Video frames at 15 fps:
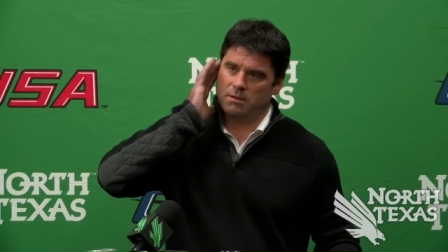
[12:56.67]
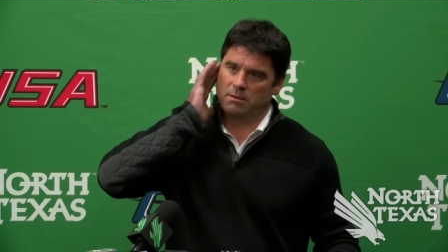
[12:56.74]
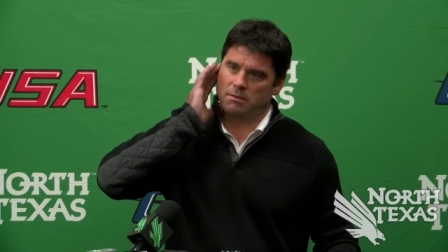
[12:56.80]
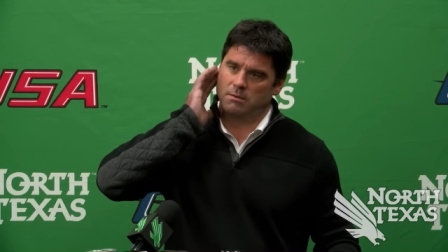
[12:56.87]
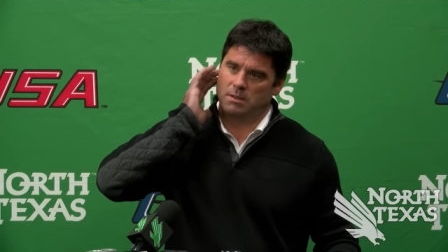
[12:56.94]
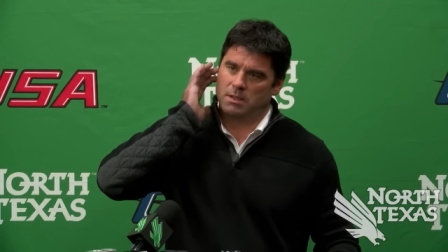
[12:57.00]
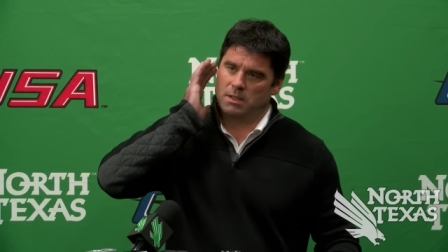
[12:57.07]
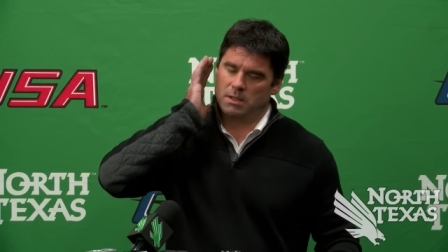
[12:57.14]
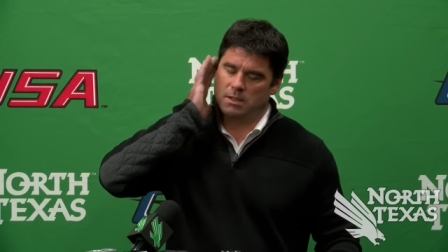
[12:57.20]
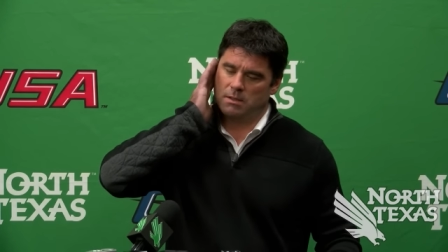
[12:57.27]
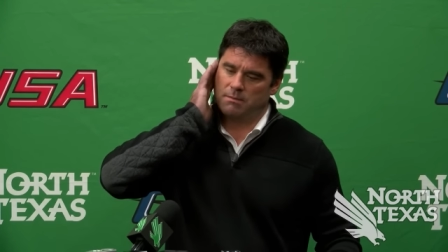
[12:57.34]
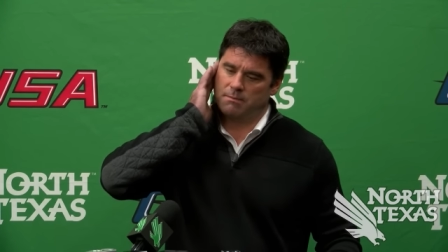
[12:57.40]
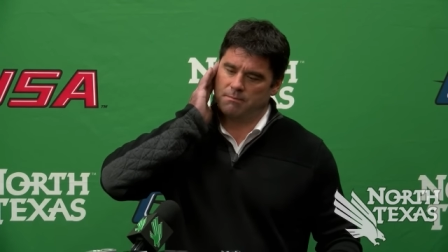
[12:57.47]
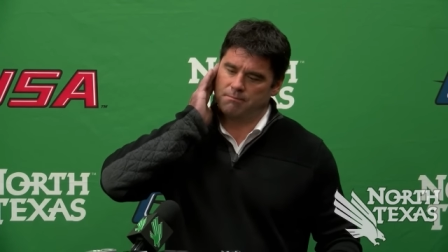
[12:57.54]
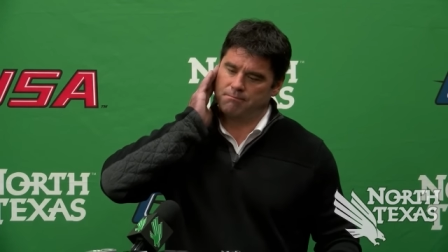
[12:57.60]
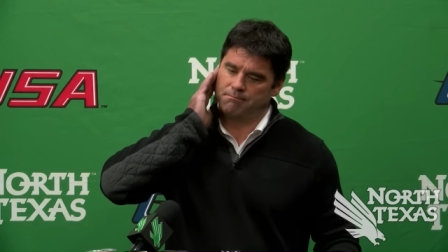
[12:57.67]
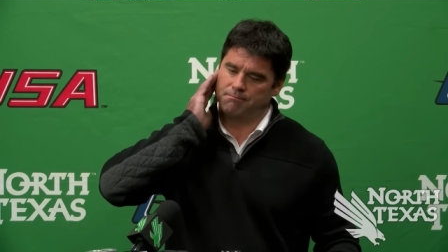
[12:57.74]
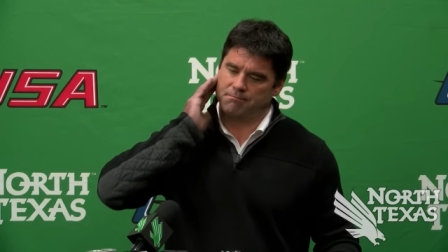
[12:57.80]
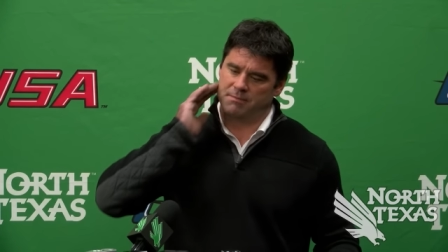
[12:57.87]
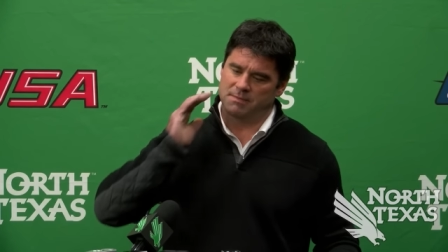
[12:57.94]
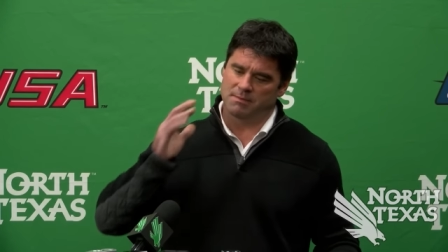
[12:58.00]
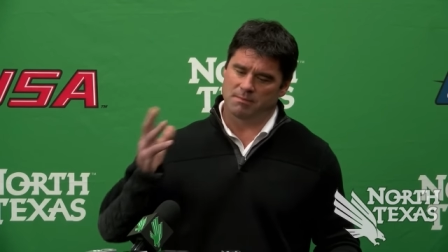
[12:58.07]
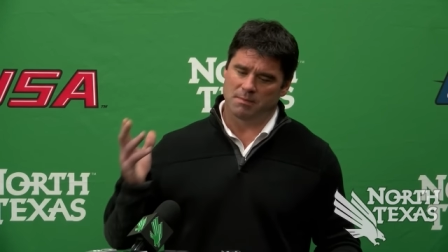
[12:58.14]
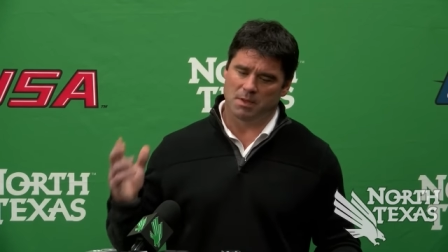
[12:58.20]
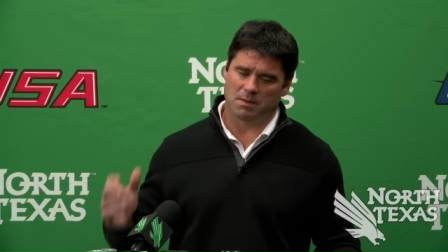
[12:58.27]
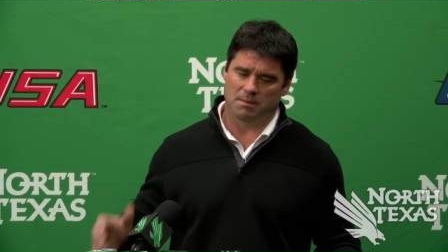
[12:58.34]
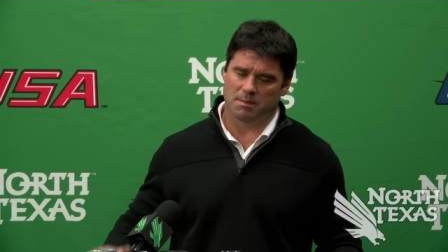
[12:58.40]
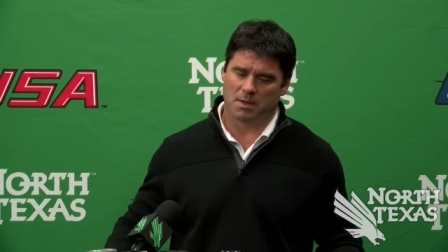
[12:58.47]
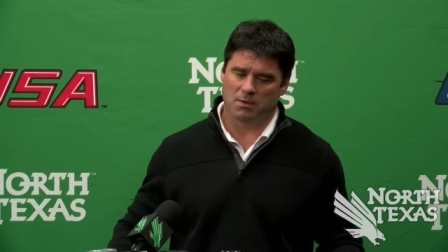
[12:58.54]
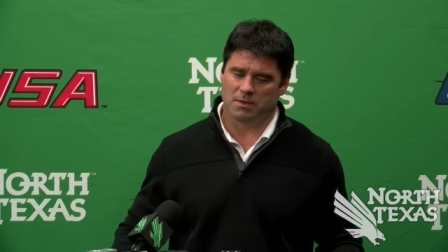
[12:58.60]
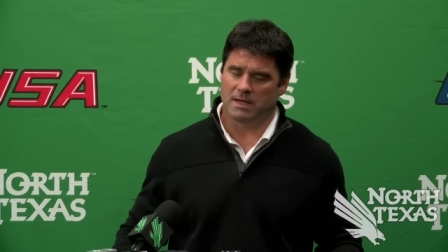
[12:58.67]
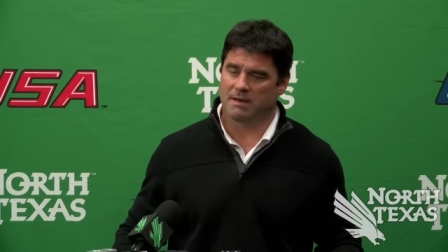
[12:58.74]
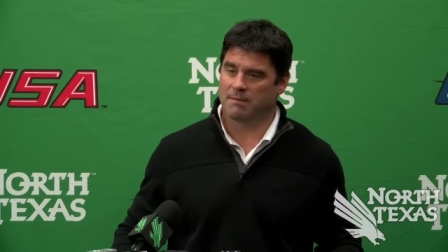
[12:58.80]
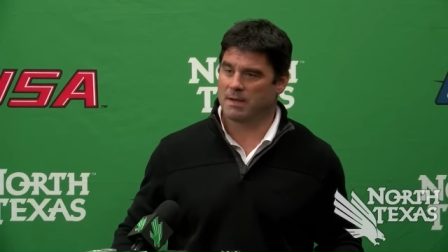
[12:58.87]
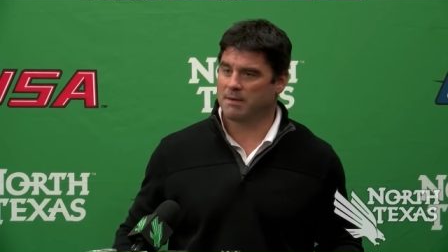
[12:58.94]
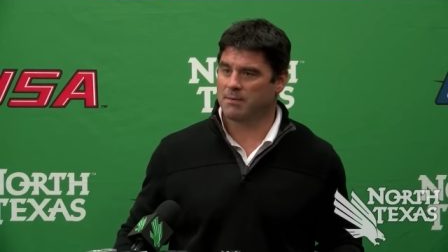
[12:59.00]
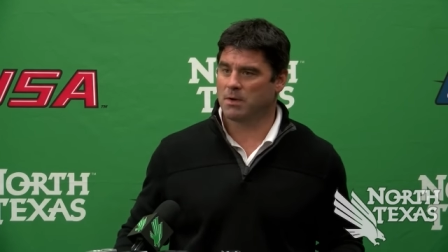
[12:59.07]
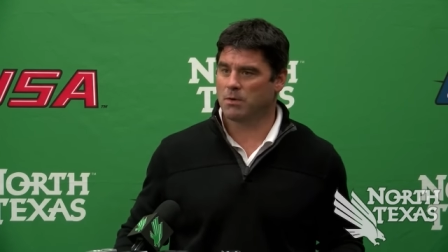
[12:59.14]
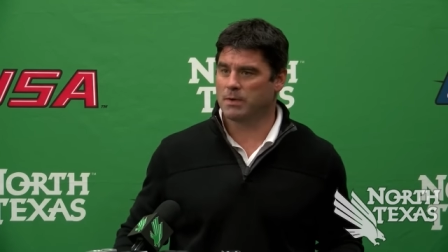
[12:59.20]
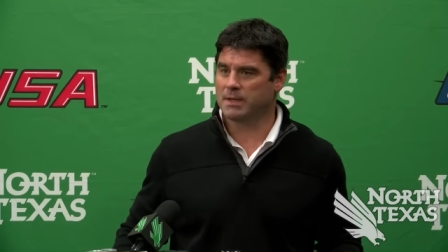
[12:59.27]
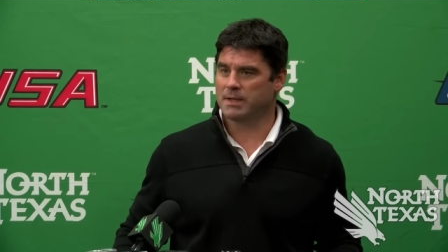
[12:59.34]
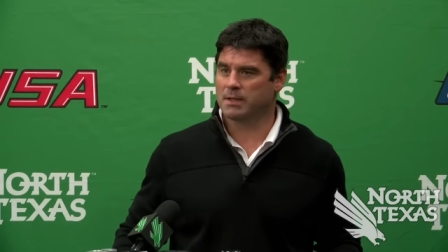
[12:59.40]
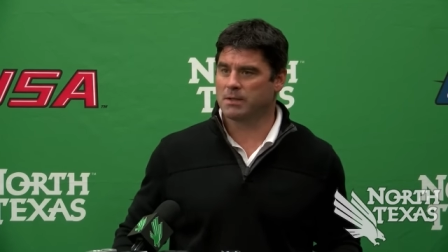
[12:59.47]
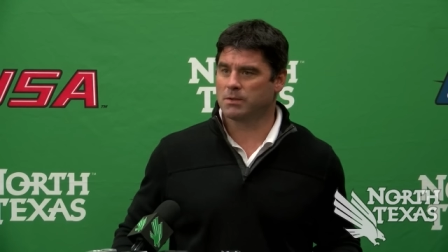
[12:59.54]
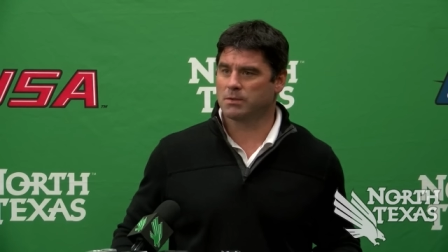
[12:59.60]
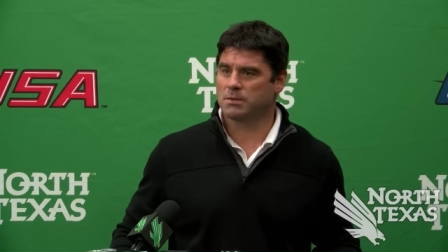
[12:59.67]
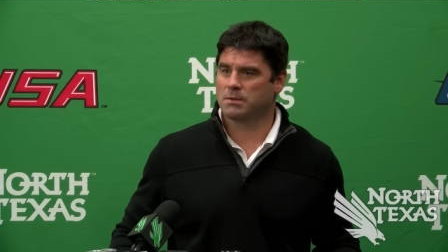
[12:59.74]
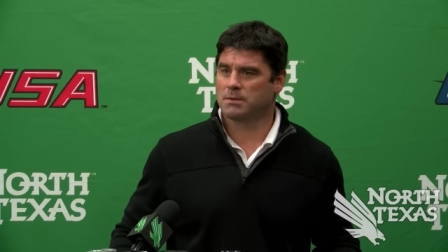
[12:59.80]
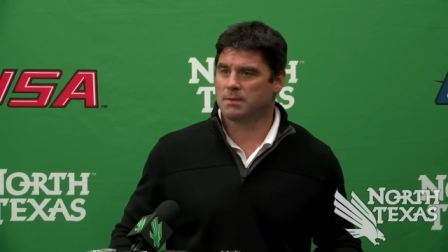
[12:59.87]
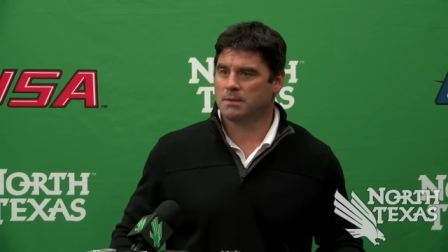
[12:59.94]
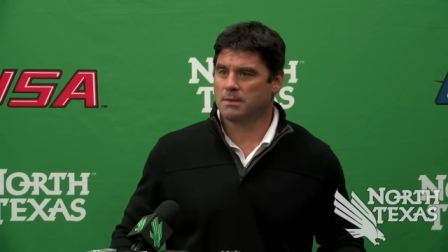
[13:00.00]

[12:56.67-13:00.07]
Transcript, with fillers: Um, both of them have no egos.